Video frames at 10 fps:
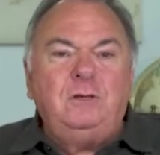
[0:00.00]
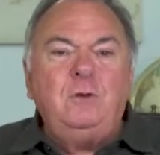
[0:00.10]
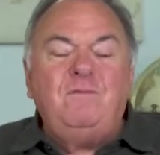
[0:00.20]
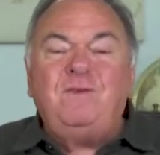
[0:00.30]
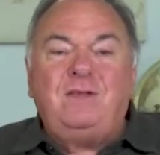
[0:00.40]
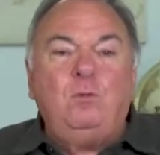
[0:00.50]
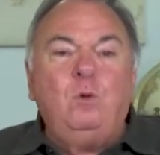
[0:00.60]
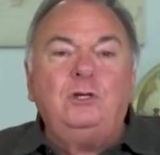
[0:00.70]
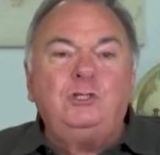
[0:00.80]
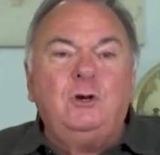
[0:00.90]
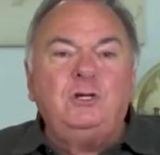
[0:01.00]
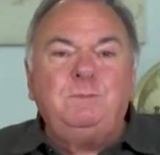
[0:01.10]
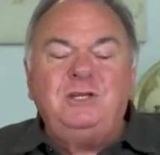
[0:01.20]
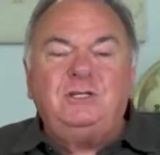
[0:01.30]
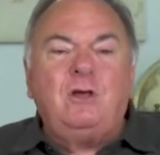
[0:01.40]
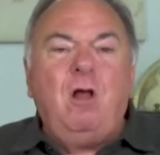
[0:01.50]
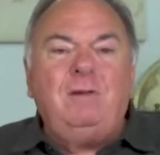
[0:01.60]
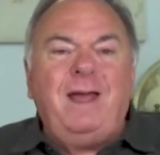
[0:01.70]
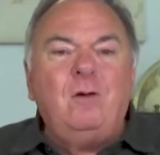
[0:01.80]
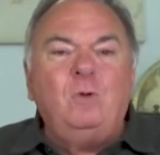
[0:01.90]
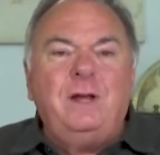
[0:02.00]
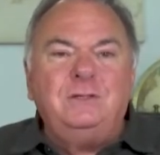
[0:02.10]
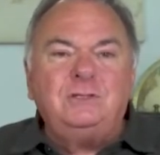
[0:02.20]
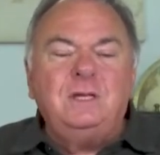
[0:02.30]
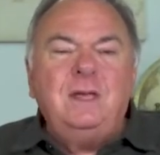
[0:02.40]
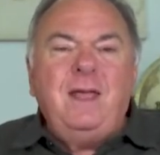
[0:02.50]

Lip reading: do. In fact, the word church means the called out ones.